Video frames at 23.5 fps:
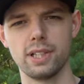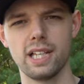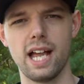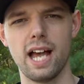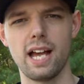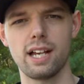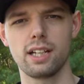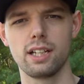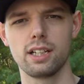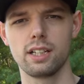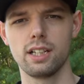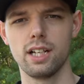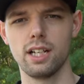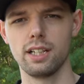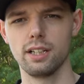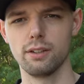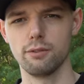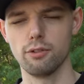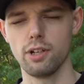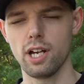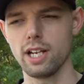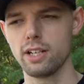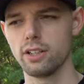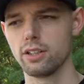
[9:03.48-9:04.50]
black kind
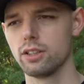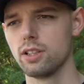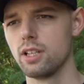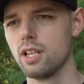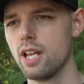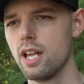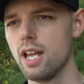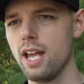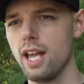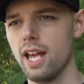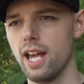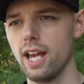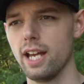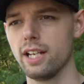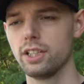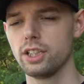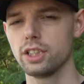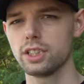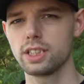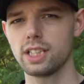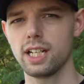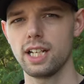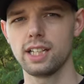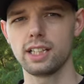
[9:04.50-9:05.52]
of vinyl and
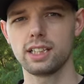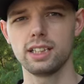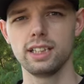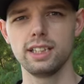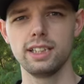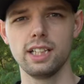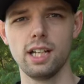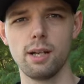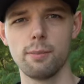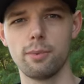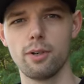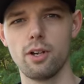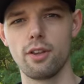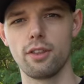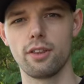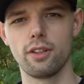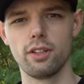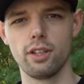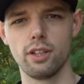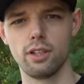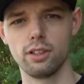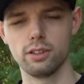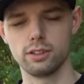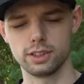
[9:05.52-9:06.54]
just kind of cleaned up all the
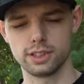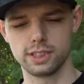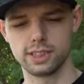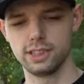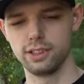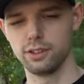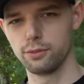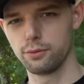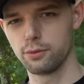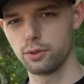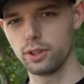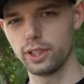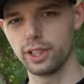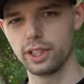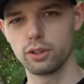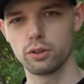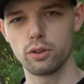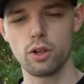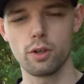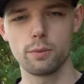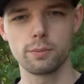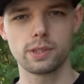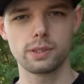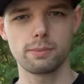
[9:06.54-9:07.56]
little silvery
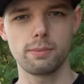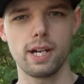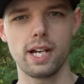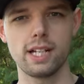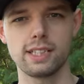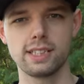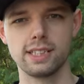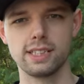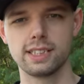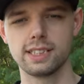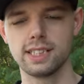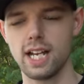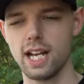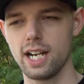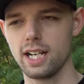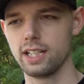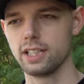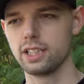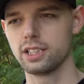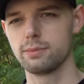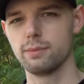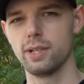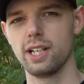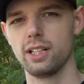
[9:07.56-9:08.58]
chrome spots inside
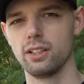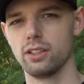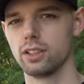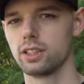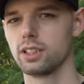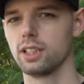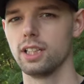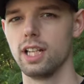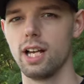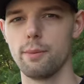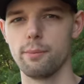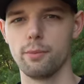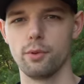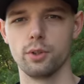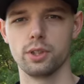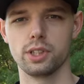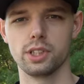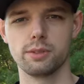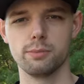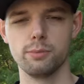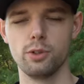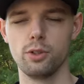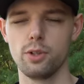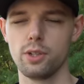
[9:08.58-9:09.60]
and just made it look a lot more
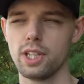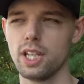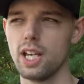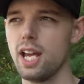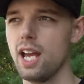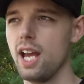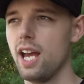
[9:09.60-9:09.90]
smooth